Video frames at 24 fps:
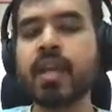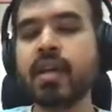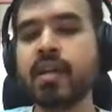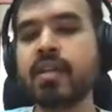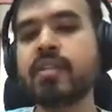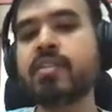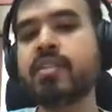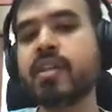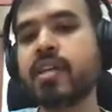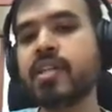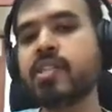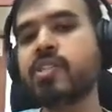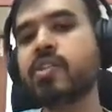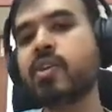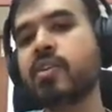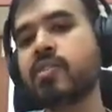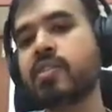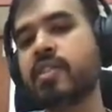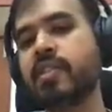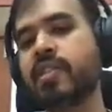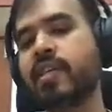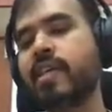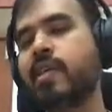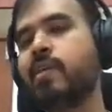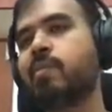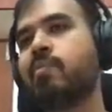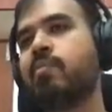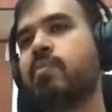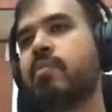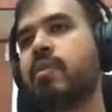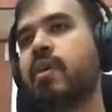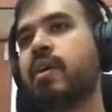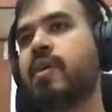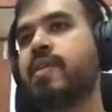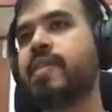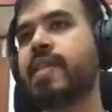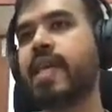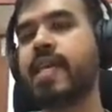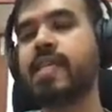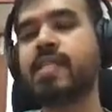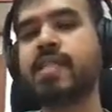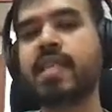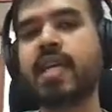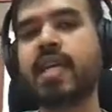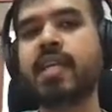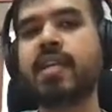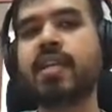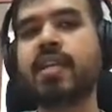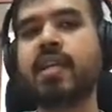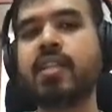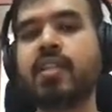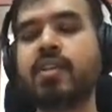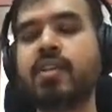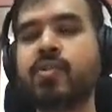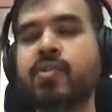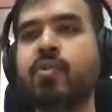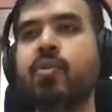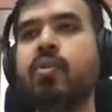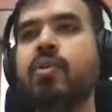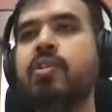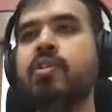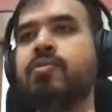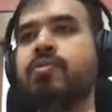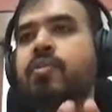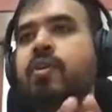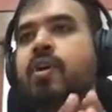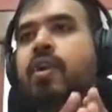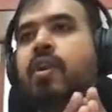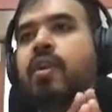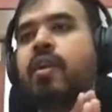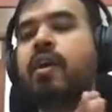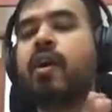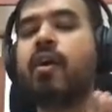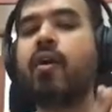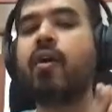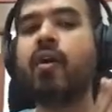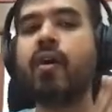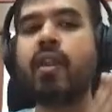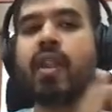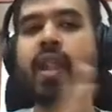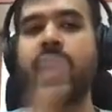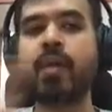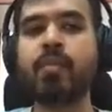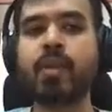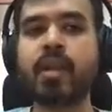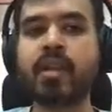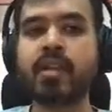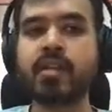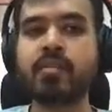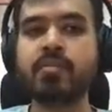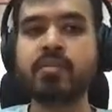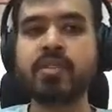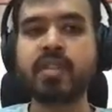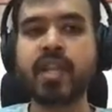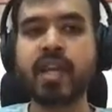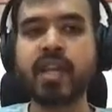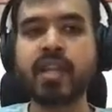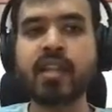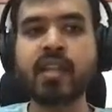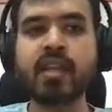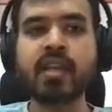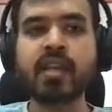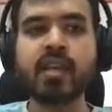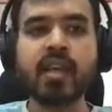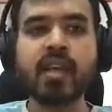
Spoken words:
Church-Rosser theorem says that this holds for all lambda terms, right?